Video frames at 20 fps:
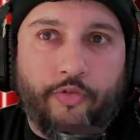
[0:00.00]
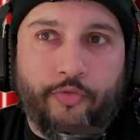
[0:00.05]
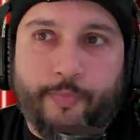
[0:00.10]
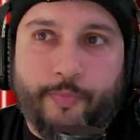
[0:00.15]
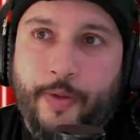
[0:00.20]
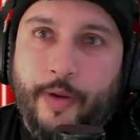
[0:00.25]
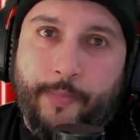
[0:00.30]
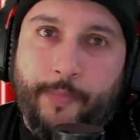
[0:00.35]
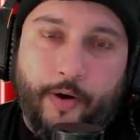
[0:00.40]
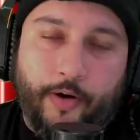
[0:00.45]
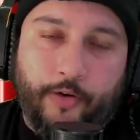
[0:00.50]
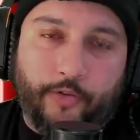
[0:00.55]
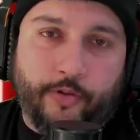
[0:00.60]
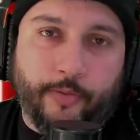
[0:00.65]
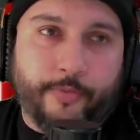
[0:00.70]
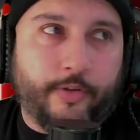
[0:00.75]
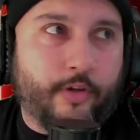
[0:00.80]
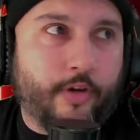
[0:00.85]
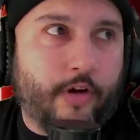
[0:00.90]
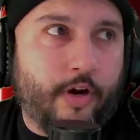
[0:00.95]
Peter Parker
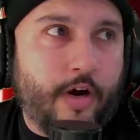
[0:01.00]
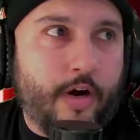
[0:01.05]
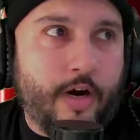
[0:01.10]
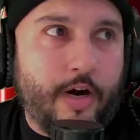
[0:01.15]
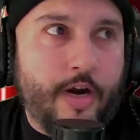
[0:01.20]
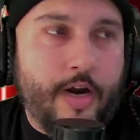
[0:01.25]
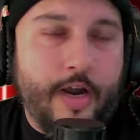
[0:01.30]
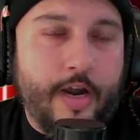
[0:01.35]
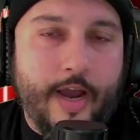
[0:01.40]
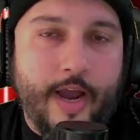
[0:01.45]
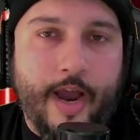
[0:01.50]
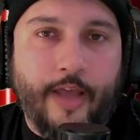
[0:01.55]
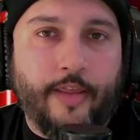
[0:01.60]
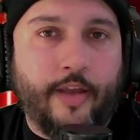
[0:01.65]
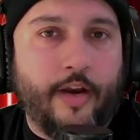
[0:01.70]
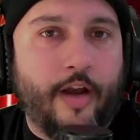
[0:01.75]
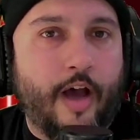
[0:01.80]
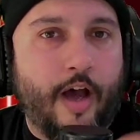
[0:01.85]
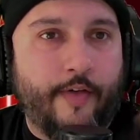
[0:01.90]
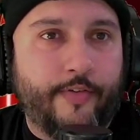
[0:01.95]
jumps on the car, and
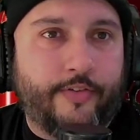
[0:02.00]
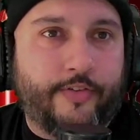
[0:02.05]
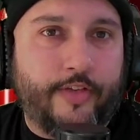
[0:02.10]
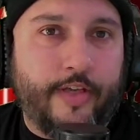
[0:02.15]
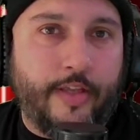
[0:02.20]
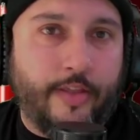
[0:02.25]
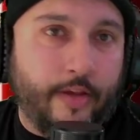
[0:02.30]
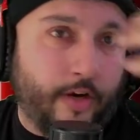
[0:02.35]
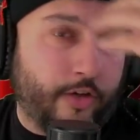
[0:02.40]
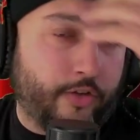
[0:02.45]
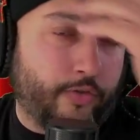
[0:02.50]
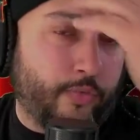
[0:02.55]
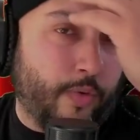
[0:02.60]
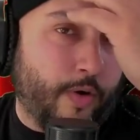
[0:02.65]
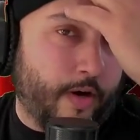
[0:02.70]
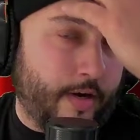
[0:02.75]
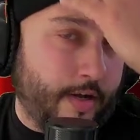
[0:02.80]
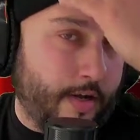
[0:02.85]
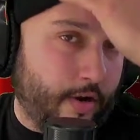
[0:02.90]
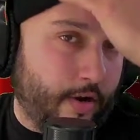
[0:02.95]
then obviously there's
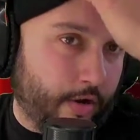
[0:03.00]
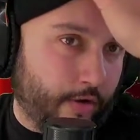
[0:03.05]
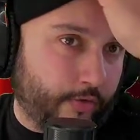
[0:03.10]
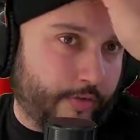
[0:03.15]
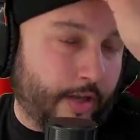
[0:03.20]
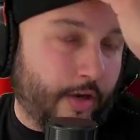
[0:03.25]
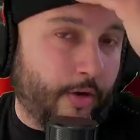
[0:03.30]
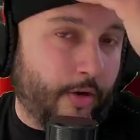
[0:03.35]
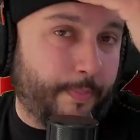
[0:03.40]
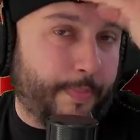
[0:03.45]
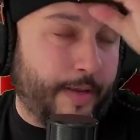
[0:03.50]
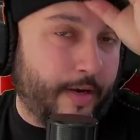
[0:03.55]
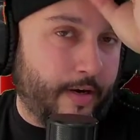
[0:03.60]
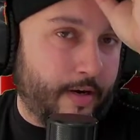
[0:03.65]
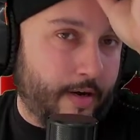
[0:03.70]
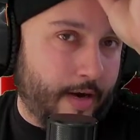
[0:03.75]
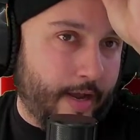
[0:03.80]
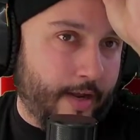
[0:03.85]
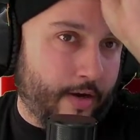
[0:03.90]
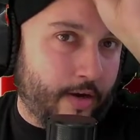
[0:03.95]
where he goes, hello,
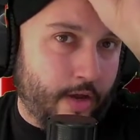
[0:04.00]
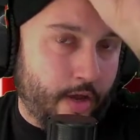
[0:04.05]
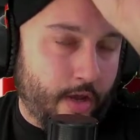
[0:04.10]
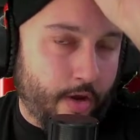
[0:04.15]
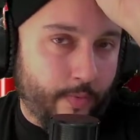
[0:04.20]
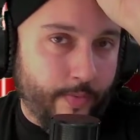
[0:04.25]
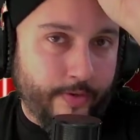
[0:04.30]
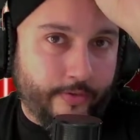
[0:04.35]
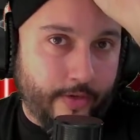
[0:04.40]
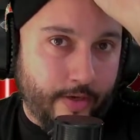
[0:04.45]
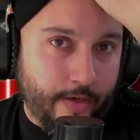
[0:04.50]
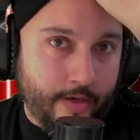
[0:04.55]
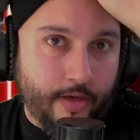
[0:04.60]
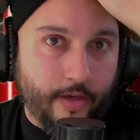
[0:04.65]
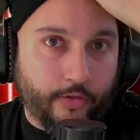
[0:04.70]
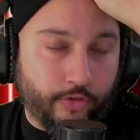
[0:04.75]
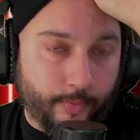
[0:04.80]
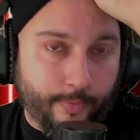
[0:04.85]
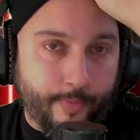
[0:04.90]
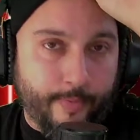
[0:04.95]
Peter, and we see
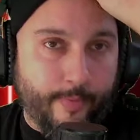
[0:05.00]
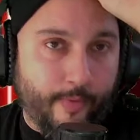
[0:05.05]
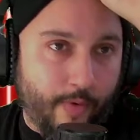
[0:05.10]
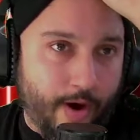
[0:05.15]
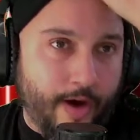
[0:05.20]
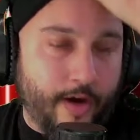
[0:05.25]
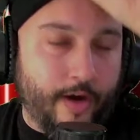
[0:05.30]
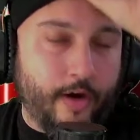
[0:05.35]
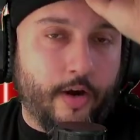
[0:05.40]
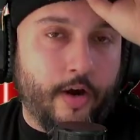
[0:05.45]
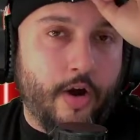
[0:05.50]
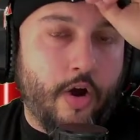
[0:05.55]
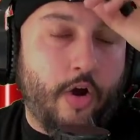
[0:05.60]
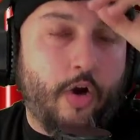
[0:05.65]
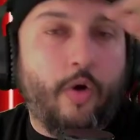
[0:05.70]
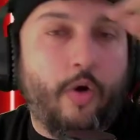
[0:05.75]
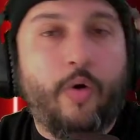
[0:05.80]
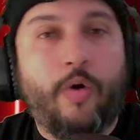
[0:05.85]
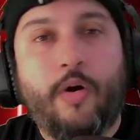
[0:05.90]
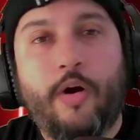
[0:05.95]
Tobey Maguire.
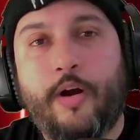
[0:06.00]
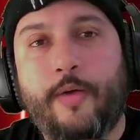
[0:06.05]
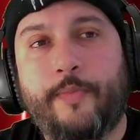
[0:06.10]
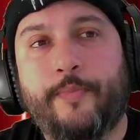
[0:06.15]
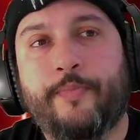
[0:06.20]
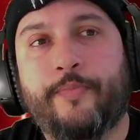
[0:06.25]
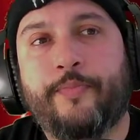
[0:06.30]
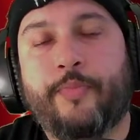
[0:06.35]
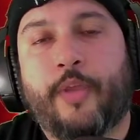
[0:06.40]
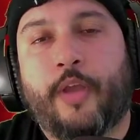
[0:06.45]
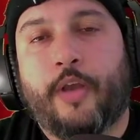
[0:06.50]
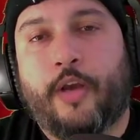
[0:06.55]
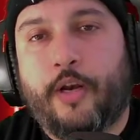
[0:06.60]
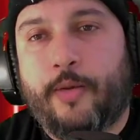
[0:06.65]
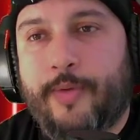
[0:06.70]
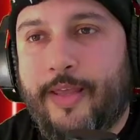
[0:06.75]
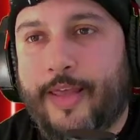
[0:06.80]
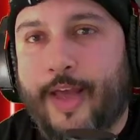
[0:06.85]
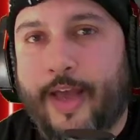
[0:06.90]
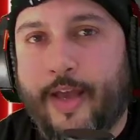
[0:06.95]
Or could it
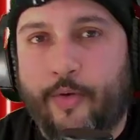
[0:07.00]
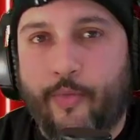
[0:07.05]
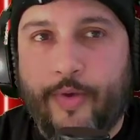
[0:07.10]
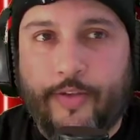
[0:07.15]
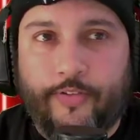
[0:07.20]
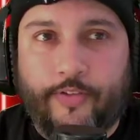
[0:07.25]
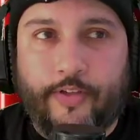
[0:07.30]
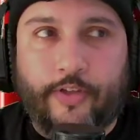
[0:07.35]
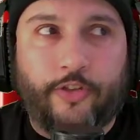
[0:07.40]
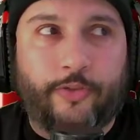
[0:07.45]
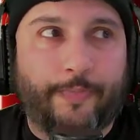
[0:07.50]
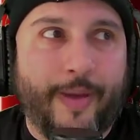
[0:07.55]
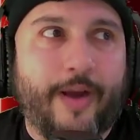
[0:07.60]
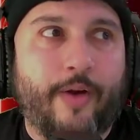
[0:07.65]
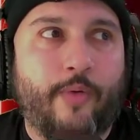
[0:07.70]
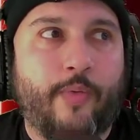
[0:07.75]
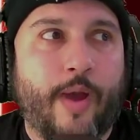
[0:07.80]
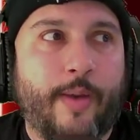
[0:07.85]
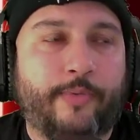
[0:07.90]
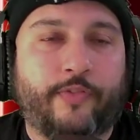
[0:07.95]
be that we see
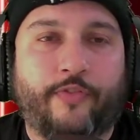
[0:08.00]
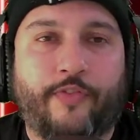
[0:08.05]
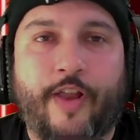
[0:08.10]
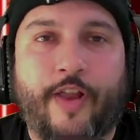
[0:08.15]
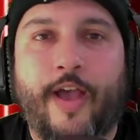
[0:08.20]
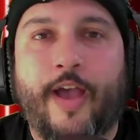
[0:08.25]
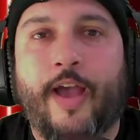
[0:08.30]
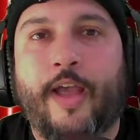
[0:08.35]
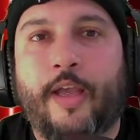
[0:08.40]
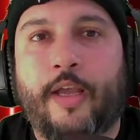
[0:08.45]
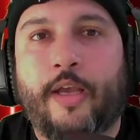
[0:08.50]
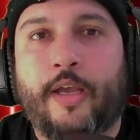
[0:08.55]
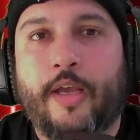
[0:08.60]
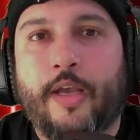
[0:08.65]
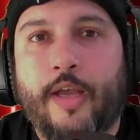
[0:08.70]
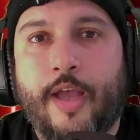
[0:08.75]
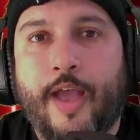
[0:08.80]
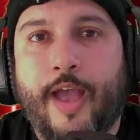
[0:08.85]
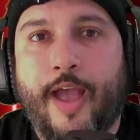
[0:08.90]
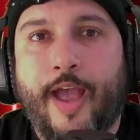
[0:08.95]
spiderwebs fly
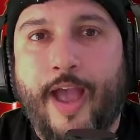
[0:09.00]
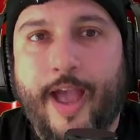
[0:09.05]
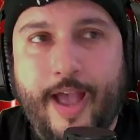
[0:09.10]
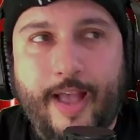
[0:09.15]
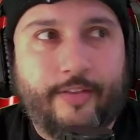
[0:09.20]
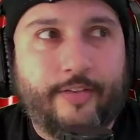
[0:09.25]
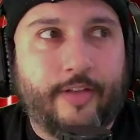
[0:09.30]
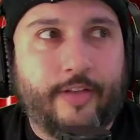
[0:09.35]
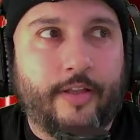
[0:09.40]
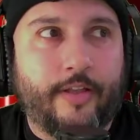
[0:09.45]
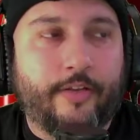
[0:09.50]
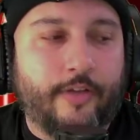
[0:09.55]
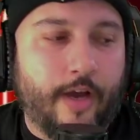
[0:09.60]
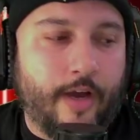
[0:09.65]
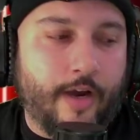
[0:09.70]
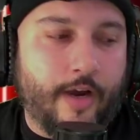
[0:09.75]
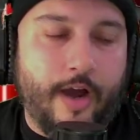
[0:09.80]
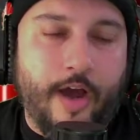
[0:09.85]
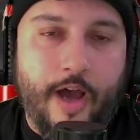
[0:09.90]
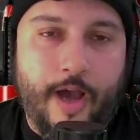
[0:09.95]
at
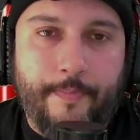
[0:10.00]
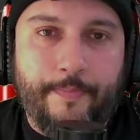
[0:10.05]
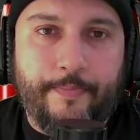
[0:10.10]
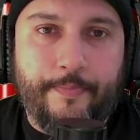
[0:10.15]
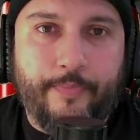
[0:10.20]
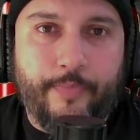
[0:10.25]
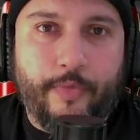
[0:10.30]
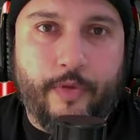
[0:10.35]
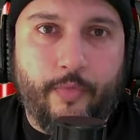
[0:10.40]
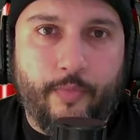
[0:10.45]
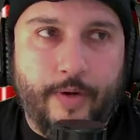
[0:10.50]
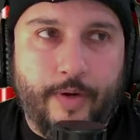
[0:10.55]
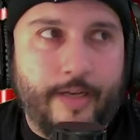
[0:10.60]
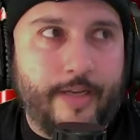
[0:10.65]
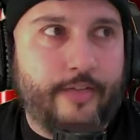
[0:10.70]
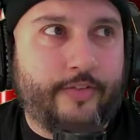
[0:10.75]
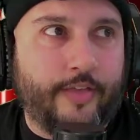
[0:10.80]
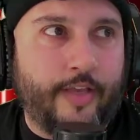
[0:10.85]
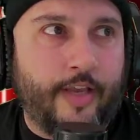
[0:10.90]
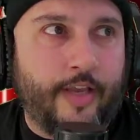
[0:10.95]
Doc Ock,
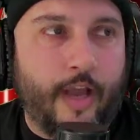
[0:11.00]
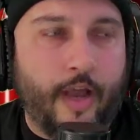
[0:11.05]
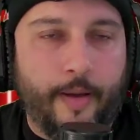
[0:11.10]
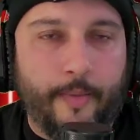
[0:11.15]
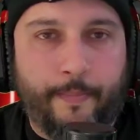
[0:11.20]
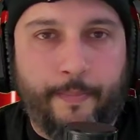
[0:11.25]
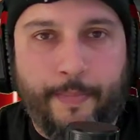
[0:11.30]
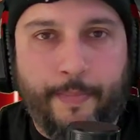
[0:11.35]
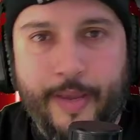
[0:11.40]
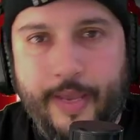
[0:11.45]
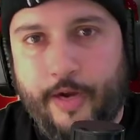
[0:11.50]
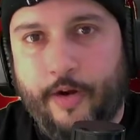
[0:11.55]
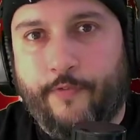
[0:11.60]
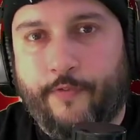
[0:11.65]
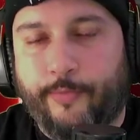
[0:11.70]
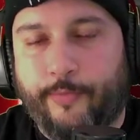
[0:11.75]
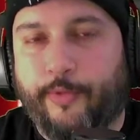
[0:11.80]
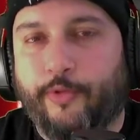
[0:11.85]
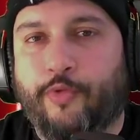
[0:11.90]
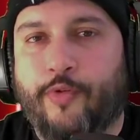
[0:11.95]
releasing Peter
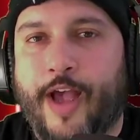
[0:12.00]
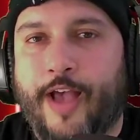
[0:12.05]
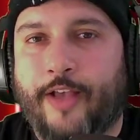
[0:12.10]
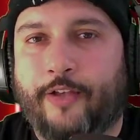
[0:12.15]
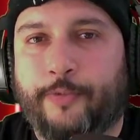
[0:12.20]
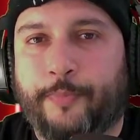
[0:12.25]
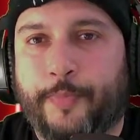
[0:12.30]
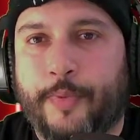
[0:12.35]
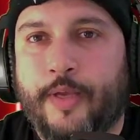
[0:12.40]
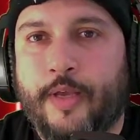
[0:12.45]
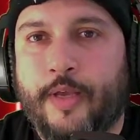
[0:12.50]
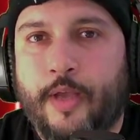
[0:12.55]
from the grasp?